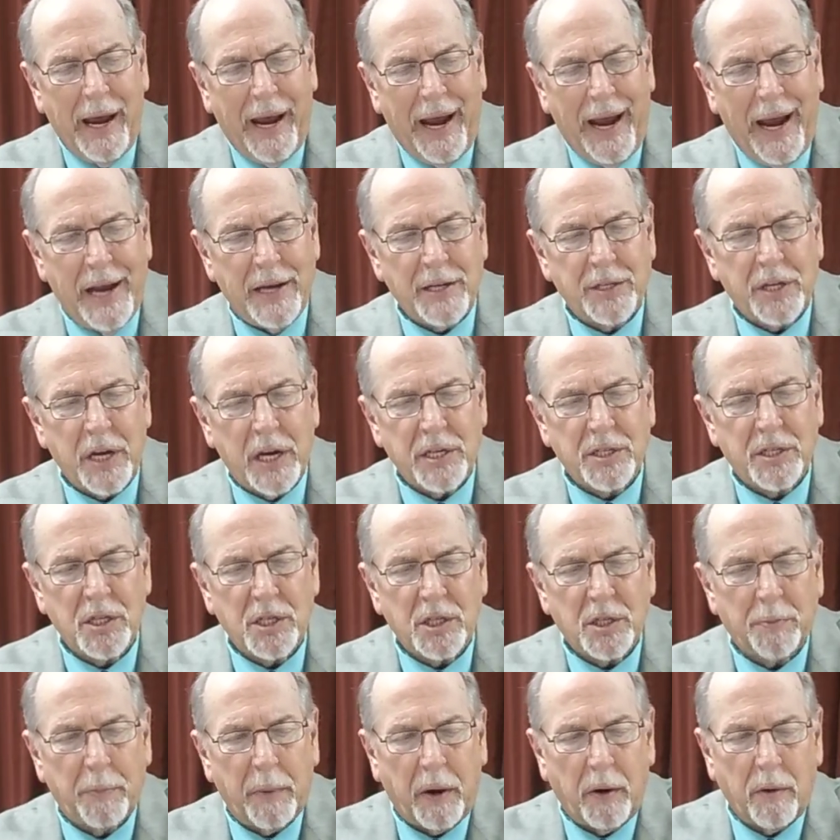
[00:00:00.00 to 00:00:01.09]
And says the
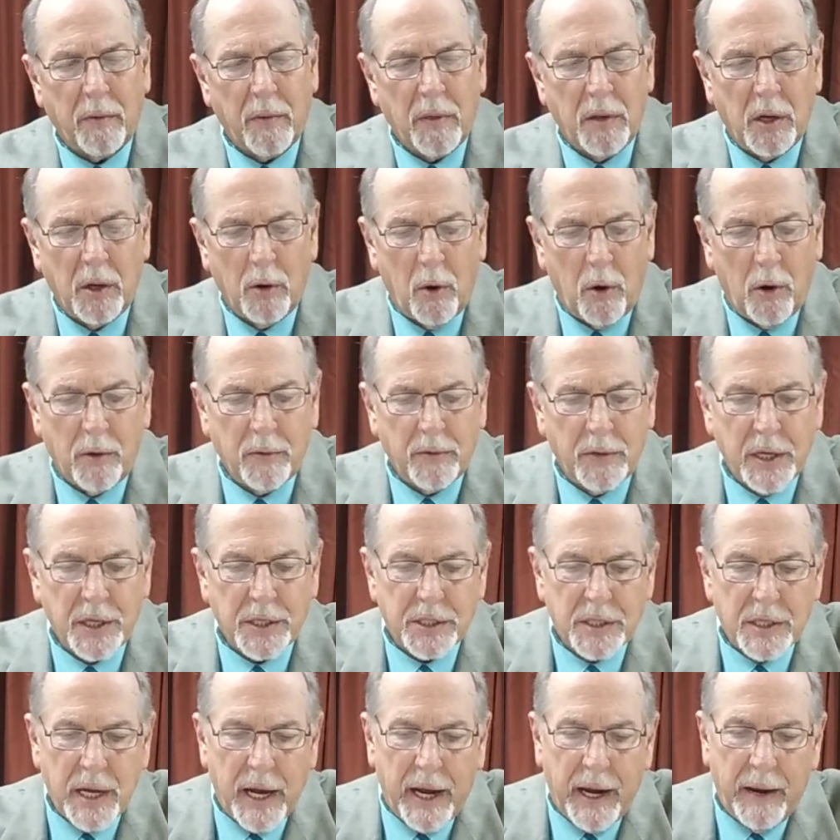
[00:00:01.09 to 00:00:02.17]
Spirit of the Lord
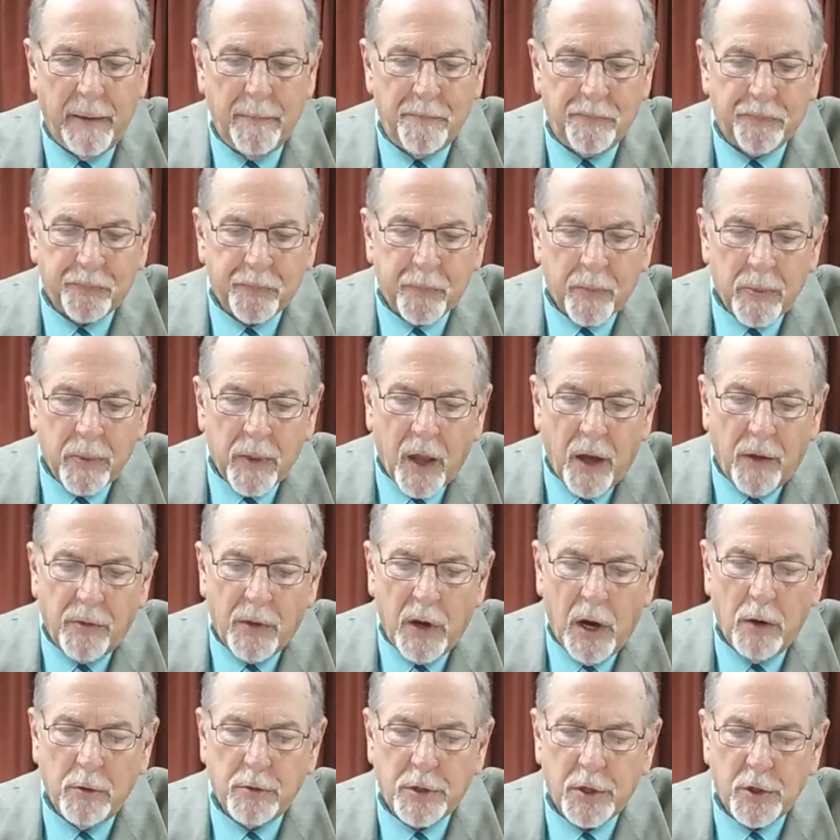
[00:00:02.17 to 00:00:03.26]
this day,
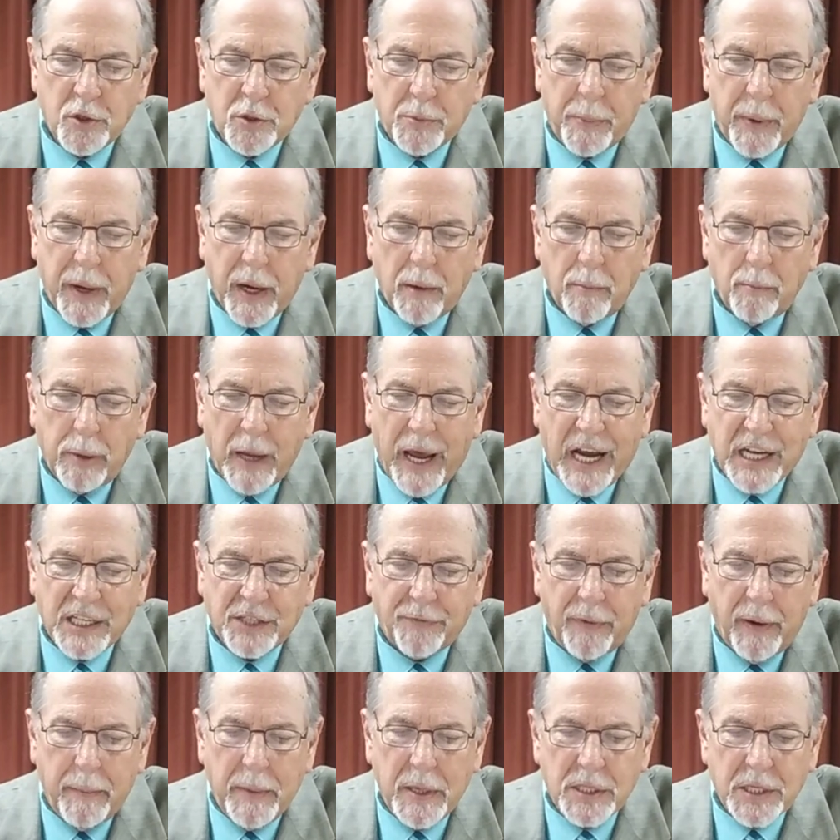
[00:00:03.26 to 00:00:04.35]
those who speak
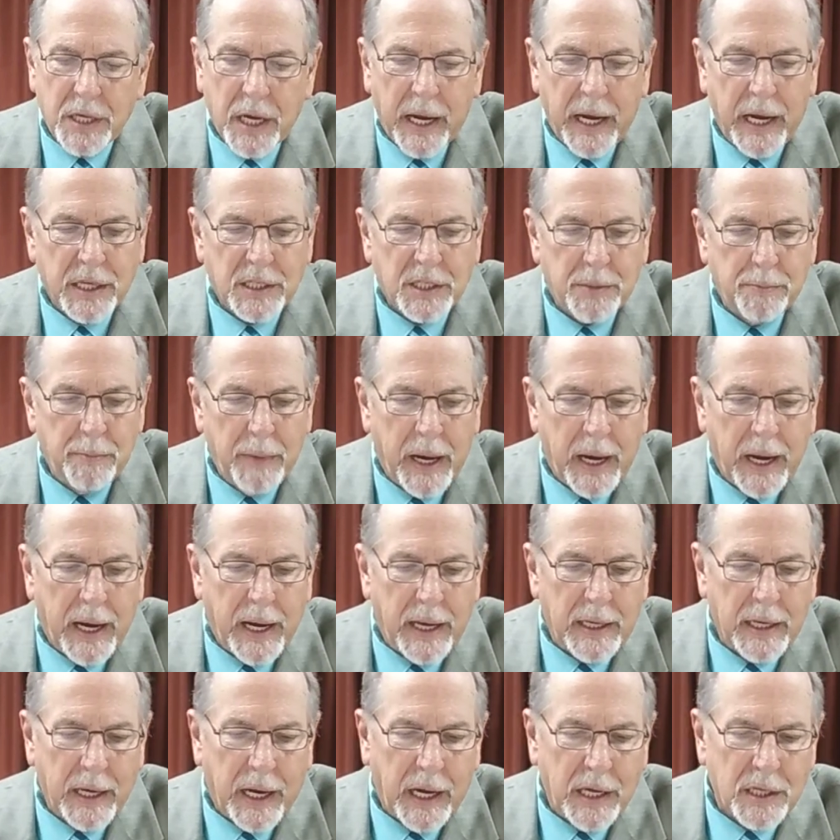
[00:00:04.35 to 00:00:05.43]
blasphemies against me
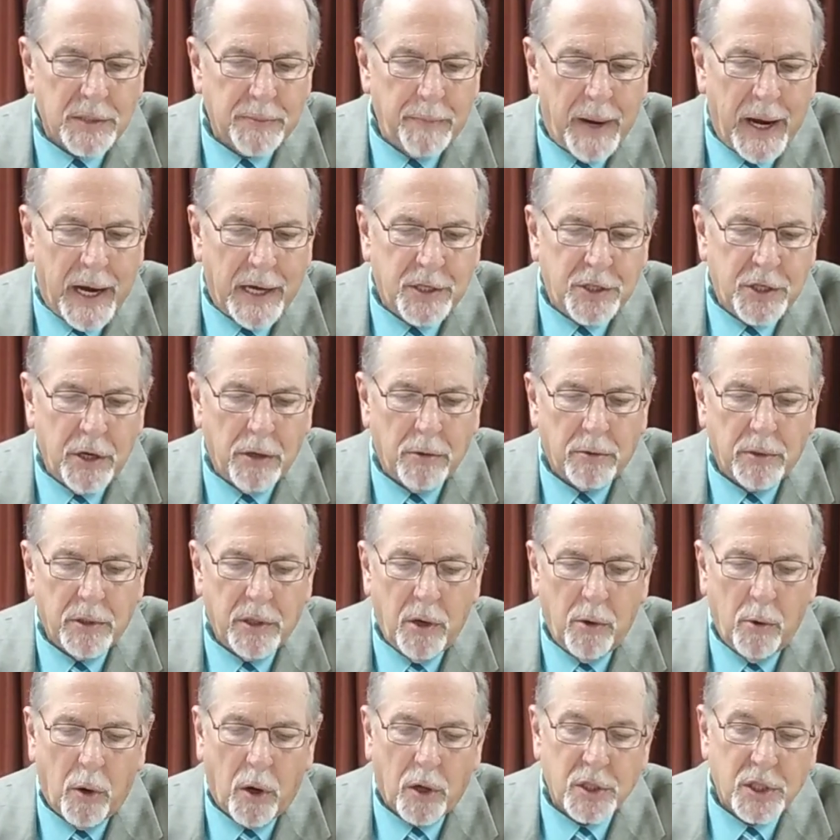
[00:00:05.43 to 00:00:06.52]
and against my children
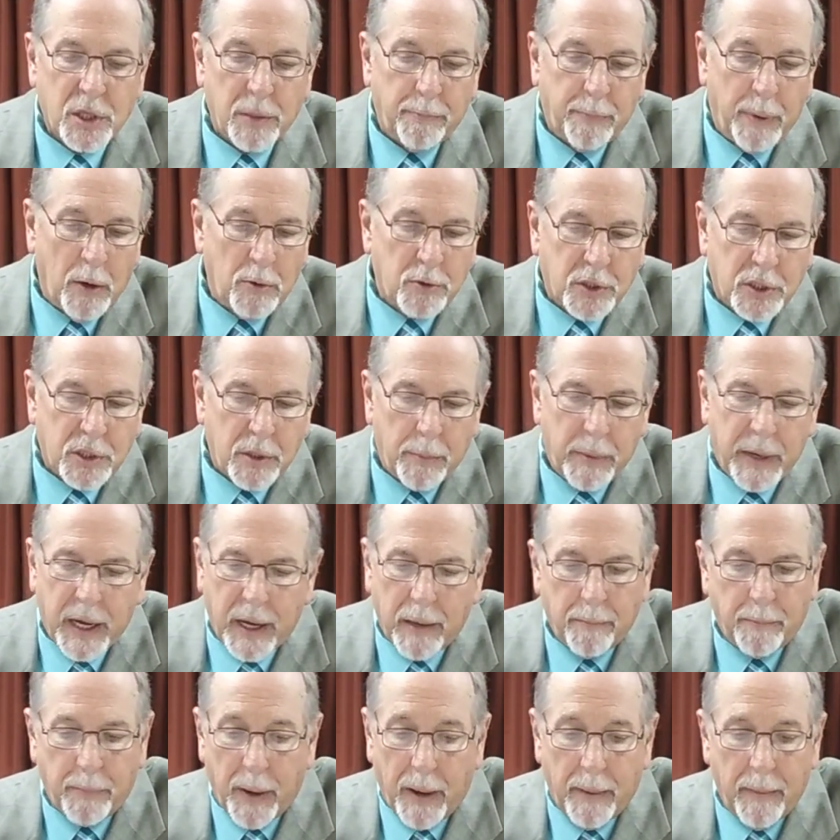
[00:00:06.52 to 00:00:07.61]
who are supposed to be
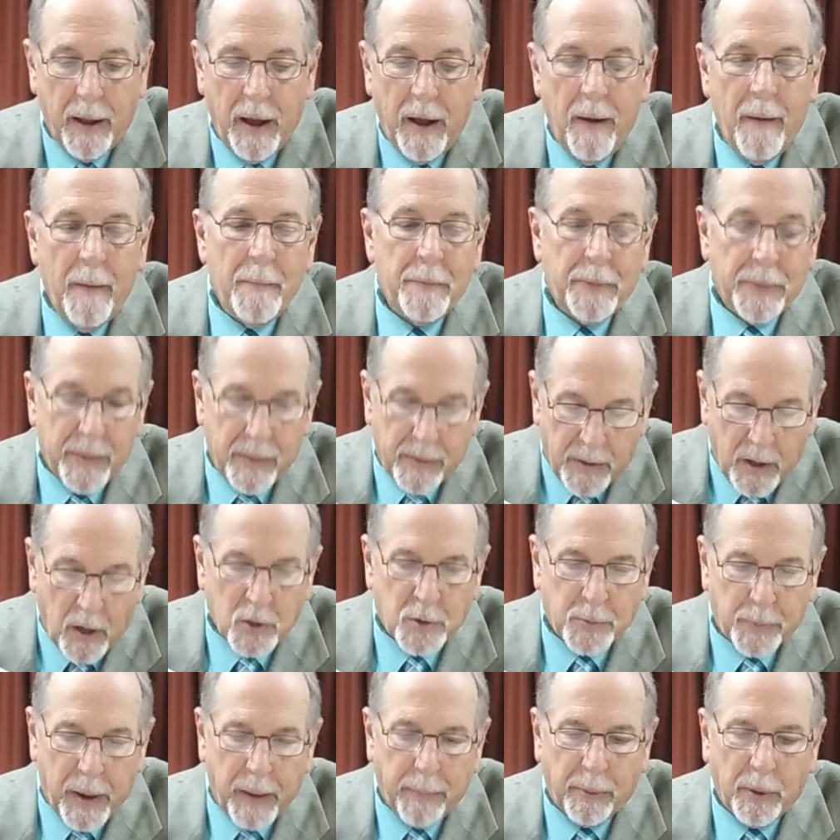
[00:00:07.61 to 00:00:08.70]
in public, those
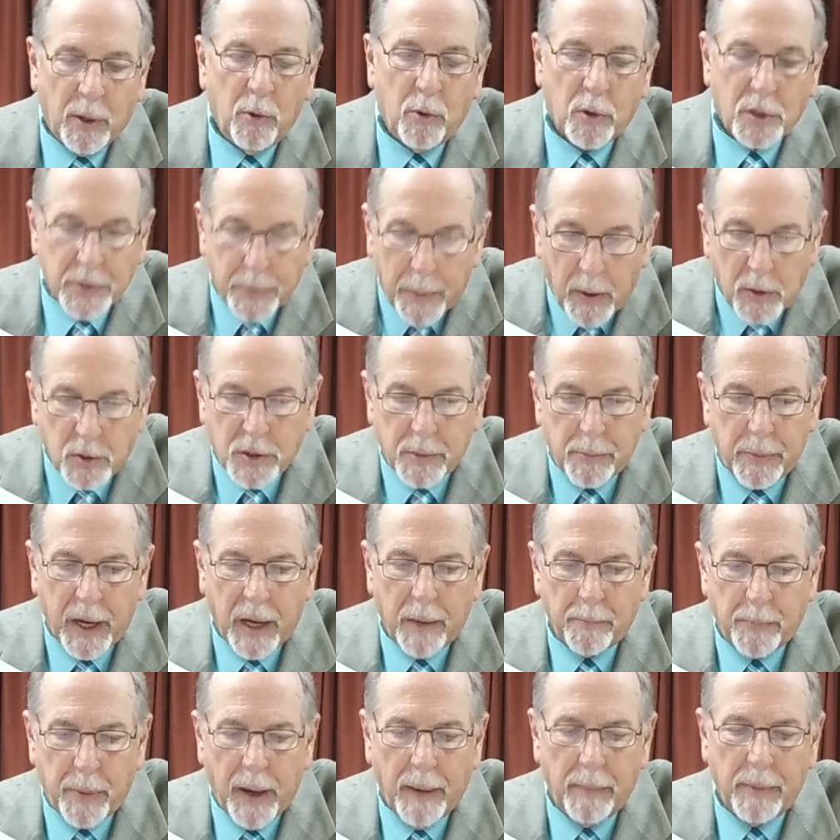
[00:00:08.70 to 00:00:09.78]
people who are supposed to be
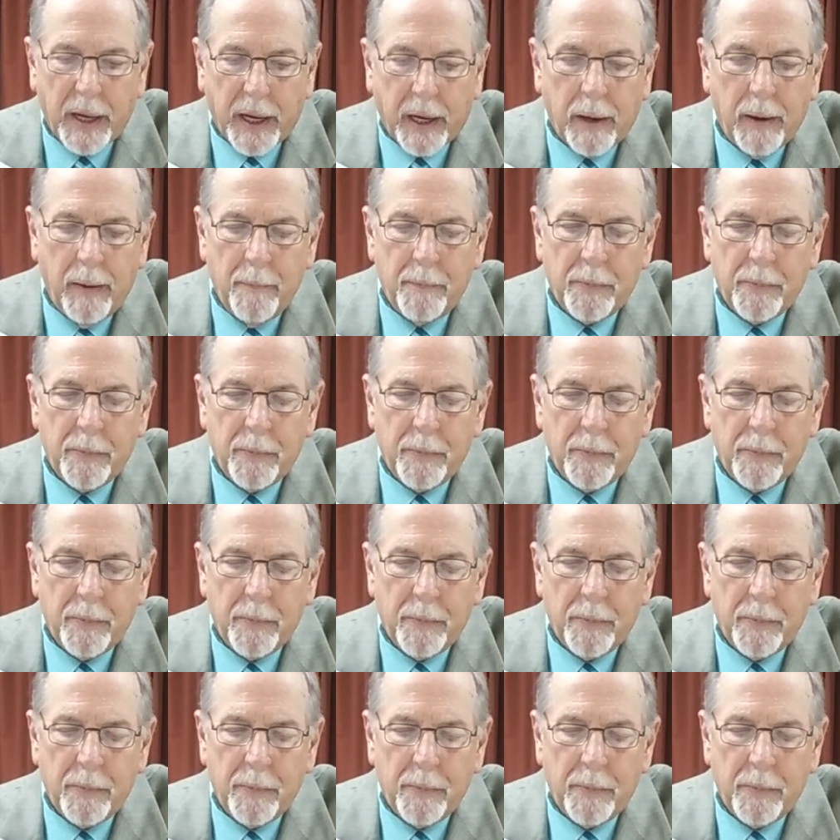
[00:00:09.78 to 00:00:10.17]
in public,